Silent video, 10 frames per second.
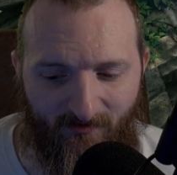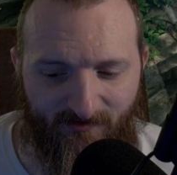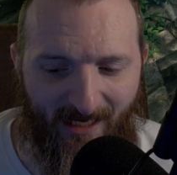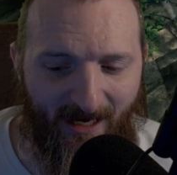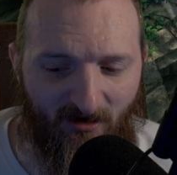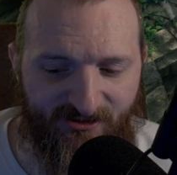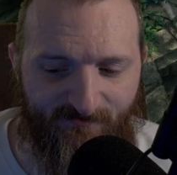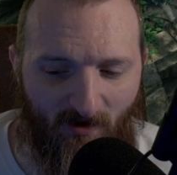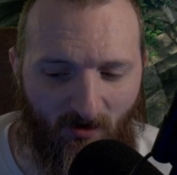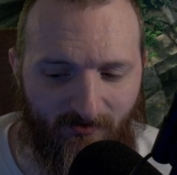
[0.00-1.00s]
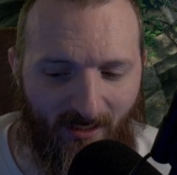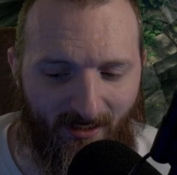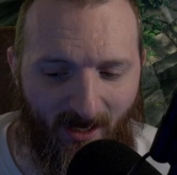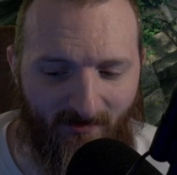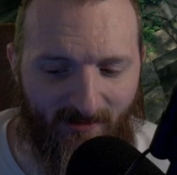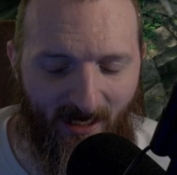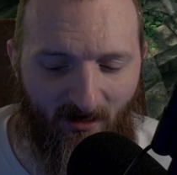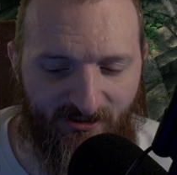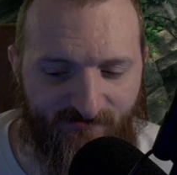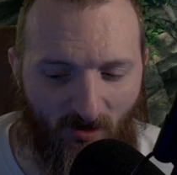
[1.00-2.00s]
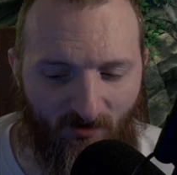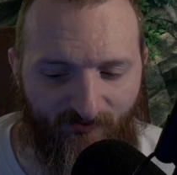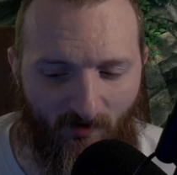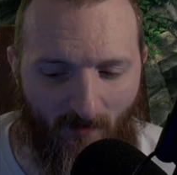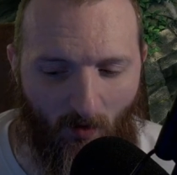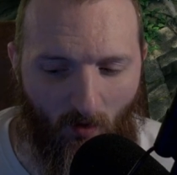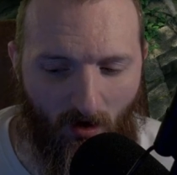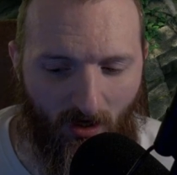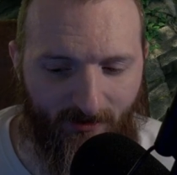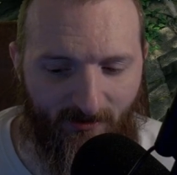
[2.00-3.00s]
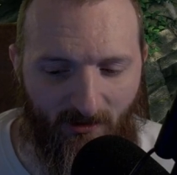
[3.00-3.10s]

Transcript: Chaos Bolt. I got Chaos Bolt from my wand.